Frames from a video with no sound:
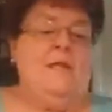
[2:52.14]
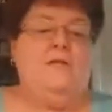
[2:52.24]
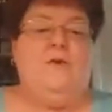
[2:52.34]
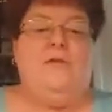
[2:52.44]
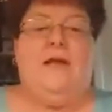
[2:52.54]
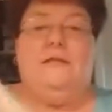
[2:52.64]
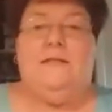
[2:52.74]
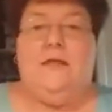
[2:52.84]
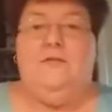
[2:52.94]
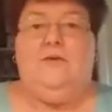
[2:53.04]
So that's
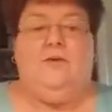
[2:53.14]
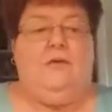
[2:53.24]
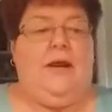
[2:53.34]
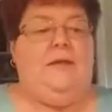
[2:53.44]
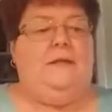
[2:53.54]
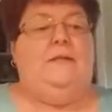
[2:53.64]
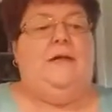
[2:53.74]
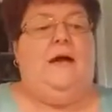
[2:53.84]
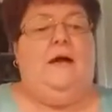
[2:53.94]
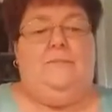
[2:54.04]
another great,
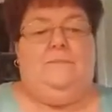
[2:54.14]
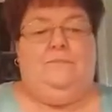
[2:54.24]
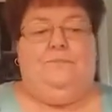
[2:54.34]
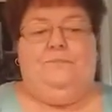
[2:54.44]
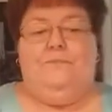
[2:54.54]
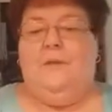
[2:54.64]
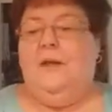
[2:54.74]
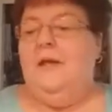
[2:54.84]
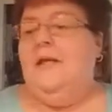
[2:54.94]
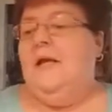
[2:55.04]
a
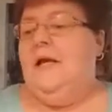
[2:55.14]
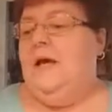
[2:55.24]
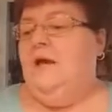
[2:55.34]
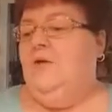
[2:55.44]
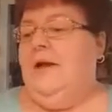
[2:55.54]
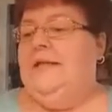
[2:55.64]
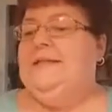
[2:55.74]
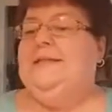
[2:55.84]
great